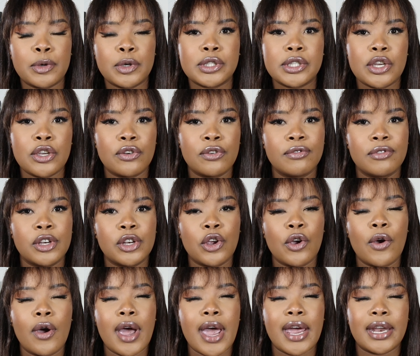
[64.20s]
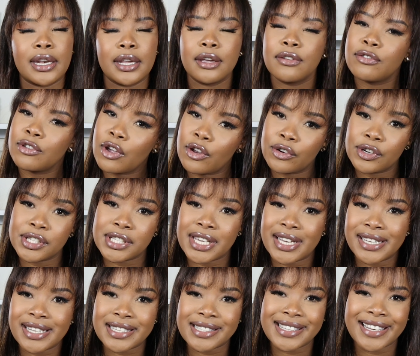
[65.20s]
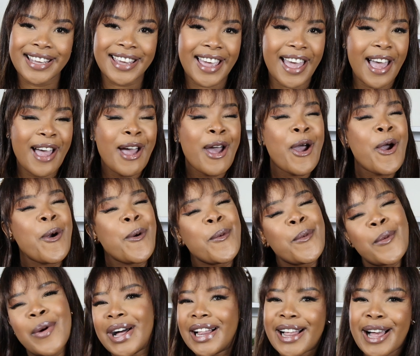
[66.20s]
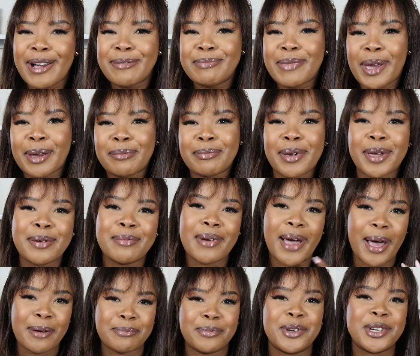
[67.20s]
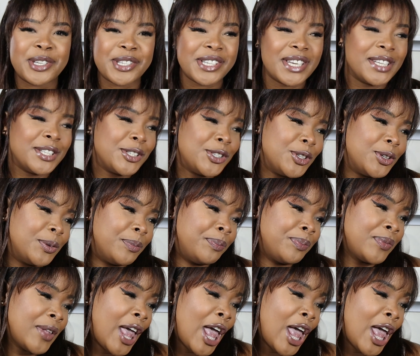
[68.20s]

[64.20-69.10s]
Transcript: post a new video. And if you're a returning slayer, welcome back babe, I appreciate you.